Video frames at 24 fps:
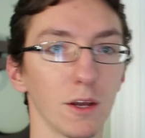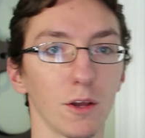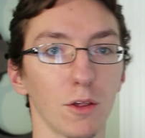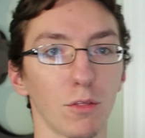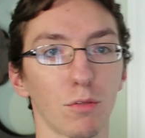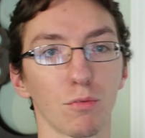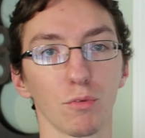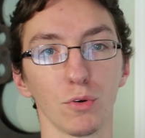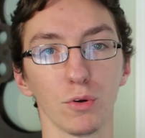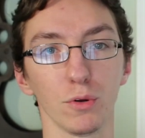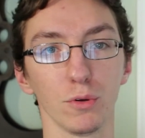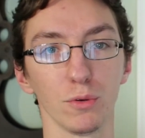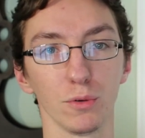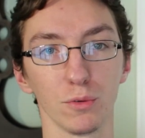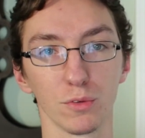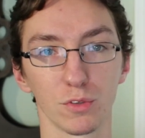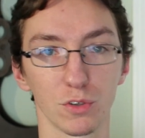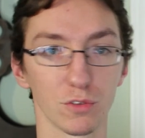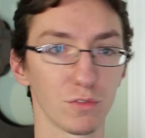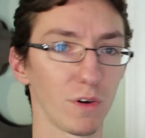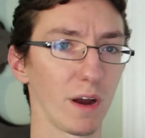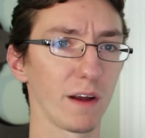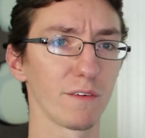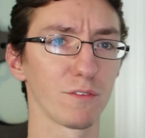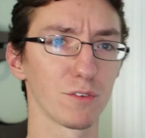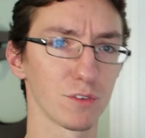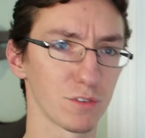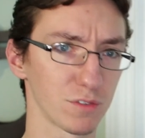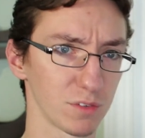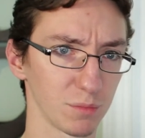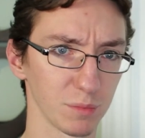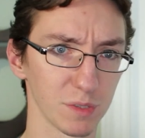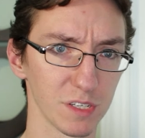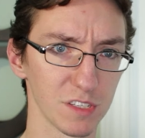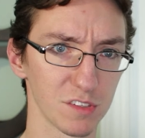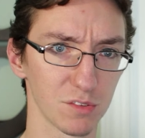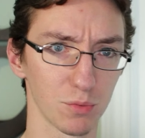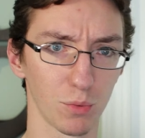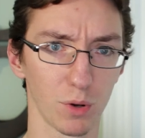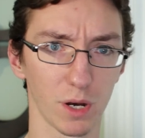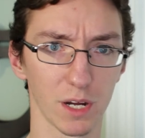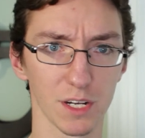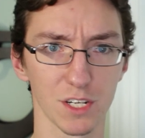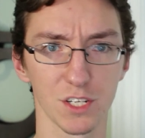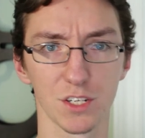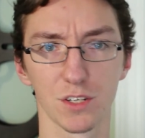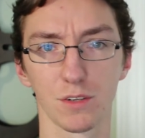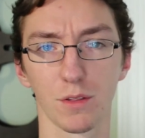through survivors from
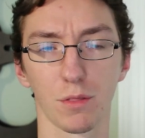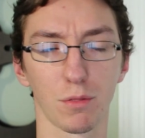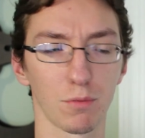Eastwatch,